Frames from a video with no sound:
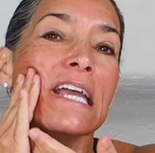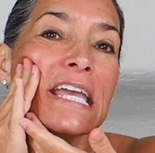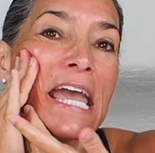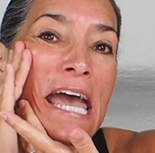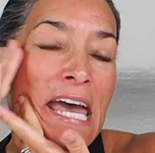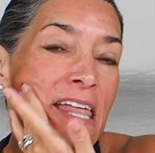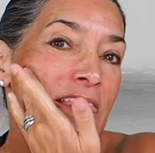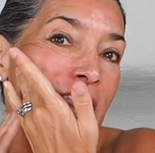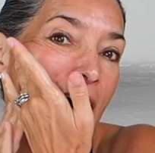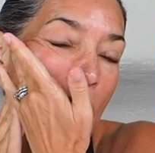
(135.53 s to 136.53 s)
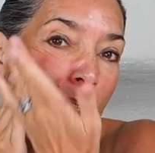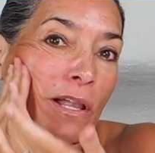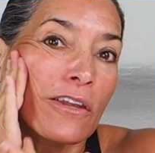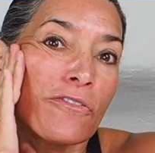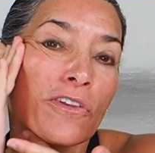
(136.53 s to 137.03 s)
get that
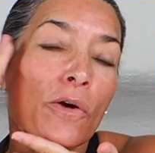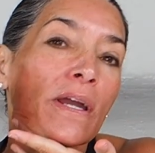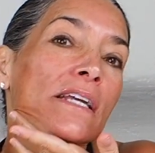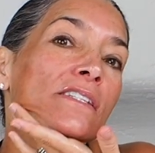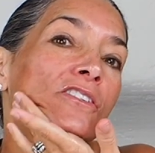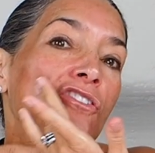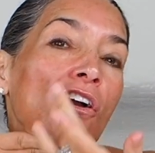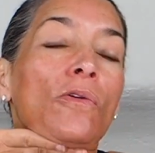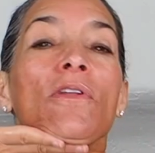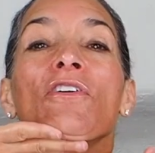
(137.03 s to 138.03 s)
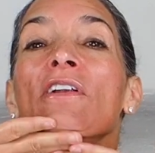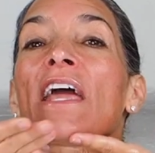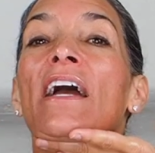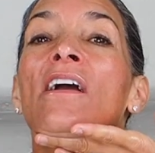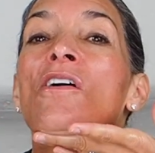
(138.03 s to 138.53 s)
blood flowing. Start with your
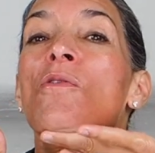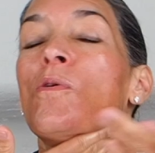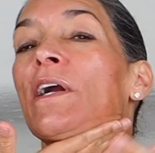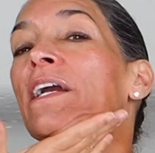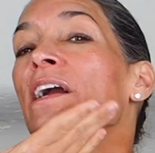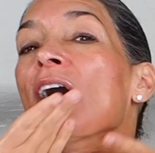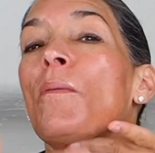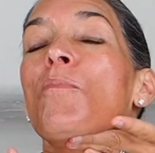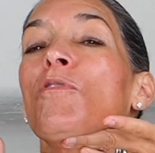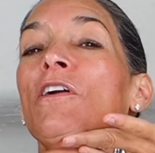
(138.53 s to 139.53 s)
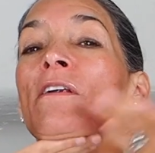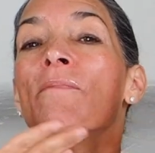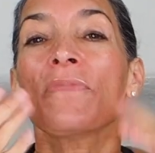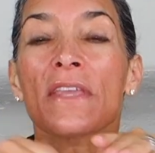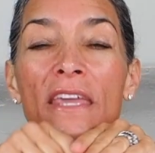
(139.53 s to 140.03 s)
neck, working upward,
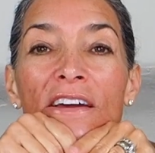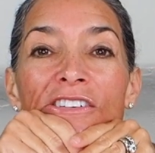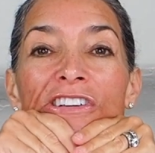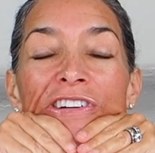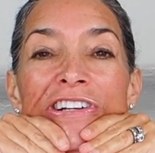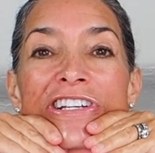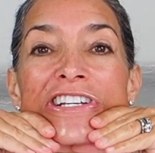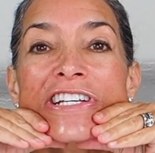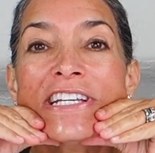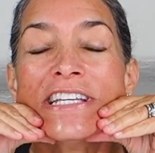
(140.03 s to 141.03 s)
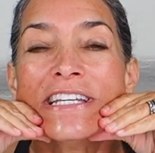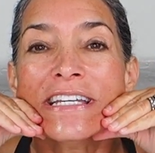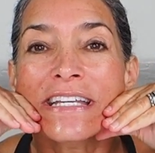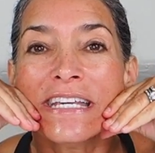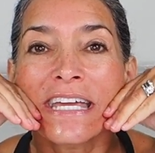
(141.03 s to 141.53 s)
get to your
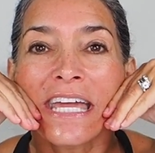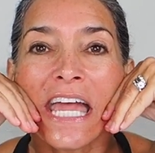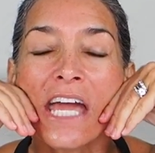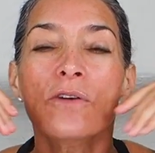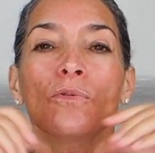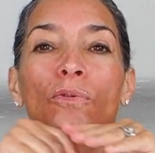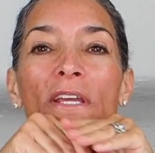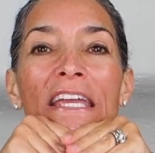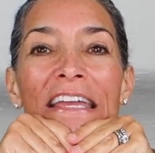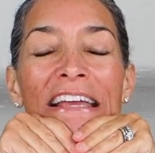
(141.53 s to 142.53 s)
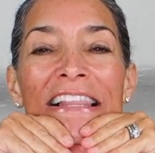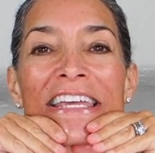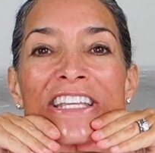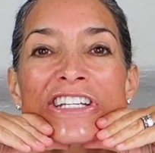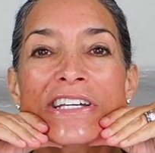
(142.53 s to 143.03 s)
chin, and
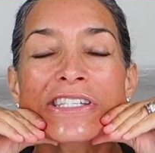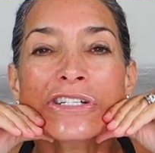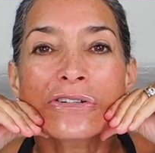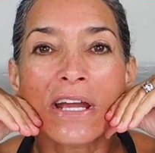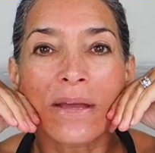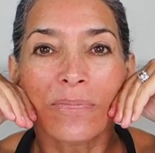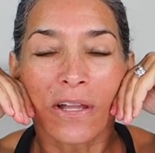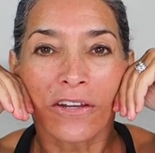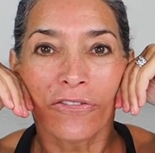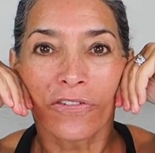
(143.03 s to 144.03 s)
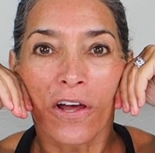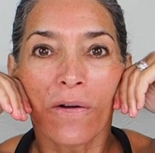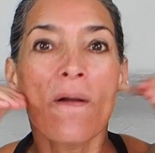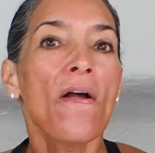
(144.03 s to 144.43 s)
really just create blood flow.